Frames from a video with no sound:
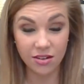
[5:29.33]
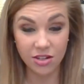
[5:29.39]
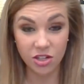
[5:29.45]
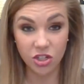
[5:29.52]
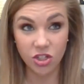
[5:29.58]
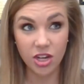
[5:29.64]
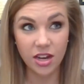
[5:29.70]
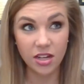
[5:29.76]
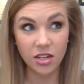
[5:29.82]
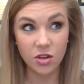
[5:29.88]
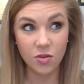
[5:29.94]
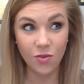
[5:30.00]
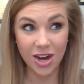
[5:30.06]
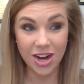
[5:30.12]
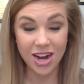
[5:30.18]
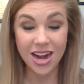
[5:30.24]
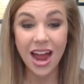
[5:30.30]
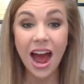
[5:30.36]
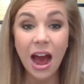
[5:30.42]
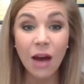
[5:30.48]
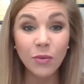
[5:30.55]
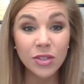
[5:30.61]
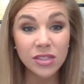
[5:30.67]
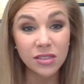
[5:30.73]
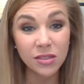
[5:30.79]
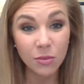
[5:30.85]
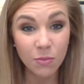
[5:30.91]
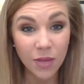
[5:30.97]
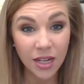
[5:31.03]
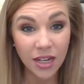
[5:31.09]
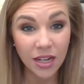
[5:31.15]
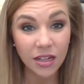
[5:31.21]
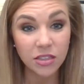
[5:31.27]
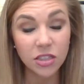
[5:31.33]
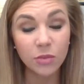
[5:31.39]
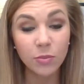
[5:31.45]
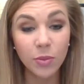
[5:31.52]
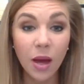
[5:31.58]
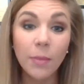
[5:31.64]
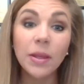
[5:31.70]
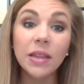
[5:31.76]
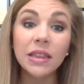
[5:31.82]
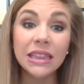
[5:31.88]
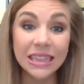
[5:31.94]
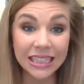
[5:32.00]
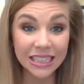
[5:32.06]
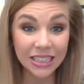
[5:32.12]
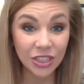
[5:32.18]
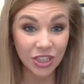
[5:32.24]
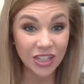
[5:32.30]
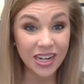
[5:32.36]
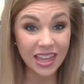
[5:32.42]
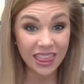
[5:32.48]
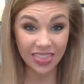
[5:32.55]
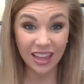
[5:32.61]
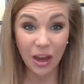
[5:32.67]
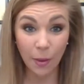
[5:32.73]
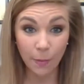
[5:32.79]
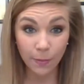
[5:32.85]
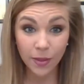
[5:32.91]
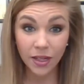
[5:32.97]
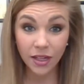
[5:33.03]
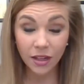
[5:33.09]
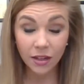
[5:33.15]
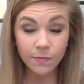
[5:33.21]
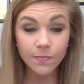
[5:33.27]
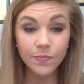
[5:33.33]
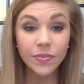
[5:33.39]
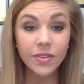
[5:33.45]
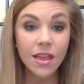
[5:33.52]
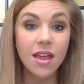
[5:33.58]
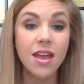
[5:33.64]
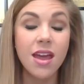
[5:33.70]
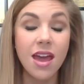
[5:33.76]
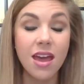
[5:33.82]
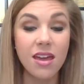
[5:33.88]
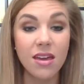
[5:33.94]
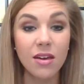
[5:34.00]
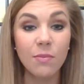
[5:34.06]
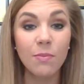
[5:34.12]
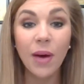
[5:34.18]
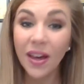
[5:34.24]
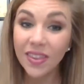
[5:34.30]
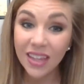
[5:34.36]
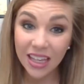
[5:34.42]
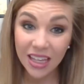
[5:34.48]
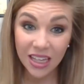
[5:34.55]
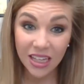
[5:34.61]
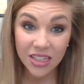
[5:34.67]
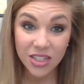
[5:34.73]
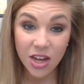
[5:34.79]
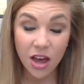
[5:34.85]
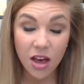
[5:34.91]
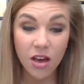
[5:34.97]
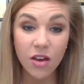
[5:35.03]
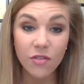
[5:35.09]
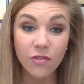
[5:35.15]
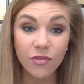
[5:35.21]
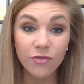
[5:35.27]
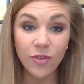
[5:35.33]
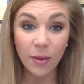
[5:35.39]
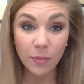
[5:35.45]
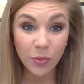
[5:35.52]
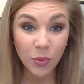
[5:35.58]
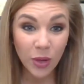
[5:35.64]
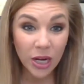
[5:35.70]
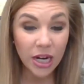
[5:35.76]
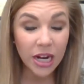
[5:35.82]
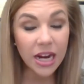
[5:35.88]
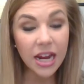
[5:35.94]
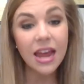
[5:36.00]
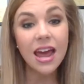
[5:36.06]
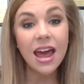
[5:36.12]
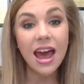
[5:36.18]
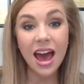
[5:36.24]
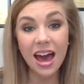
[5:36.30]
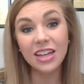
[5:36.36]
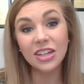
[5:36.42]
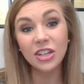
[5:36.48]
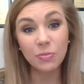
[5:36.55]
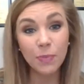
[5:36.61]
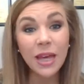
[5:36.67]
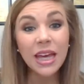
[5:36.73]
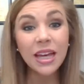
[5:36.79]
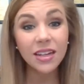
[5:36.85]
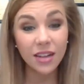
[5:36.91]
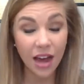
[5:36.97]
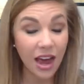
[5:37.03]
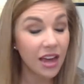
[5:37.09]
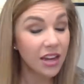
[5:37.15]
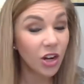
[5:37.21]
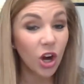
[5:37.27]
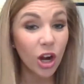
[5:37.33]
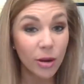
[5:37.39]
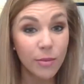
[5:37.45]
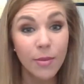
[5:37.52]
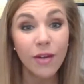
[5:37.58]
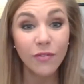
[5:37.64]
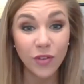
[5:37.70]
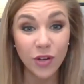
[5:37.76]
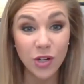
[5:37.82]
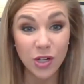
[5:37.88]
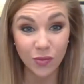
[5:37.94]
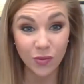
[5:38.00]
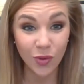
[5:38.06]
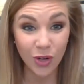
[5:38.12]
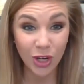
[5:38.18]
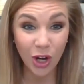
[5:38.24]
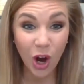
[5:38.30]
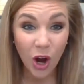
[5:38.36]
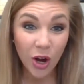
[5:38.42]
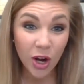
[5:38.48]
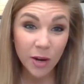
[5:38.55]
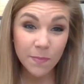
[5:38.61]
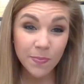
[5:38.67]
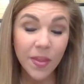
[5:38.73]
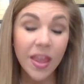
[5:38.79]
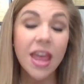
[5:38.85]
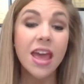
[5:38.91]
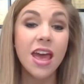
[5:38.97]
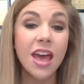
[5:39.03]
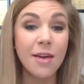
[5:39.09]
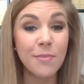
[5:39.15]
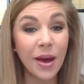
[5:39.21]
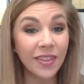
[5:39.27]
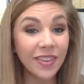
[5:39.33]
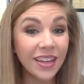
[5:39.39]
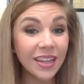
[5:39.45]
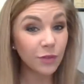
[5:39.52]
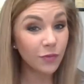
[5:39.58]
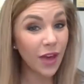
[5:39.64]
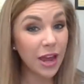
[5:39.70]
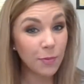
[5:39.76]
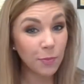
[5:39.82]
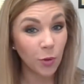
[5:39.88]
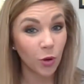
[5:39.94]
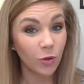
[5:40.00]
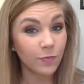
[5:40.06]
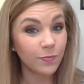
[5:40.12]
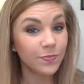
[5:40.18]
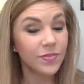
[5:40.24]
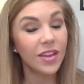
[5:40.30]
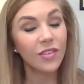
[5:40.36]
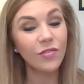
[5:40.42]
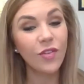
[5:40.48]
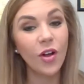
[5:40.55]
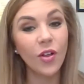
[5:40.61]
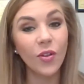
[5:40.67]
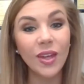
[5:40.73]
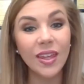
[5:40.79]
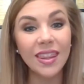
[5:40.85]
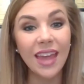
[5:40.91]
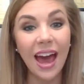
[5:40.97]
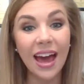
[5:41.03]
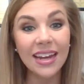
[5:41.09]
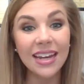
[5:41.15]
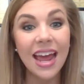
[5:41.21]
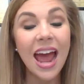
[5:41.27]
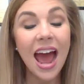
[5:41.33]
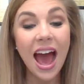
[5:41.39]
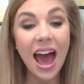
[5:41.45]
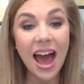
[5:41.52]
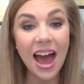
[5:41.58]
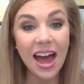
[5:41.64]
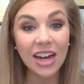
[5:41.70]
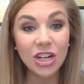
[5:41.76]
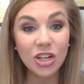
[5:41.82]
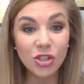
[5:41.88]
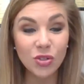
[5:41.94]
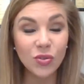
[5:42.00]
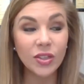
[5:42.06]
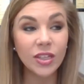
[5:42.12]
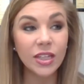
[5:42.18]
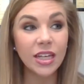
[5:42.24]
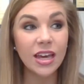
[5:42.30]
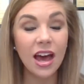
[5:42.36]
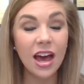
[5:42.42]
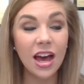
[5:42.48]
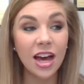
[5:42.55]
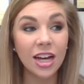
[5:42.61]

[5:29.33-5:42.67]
January, I was submitting to become a leader in the company. And by the end of February, I had earned my first free car. And by the end of April, following that, I actually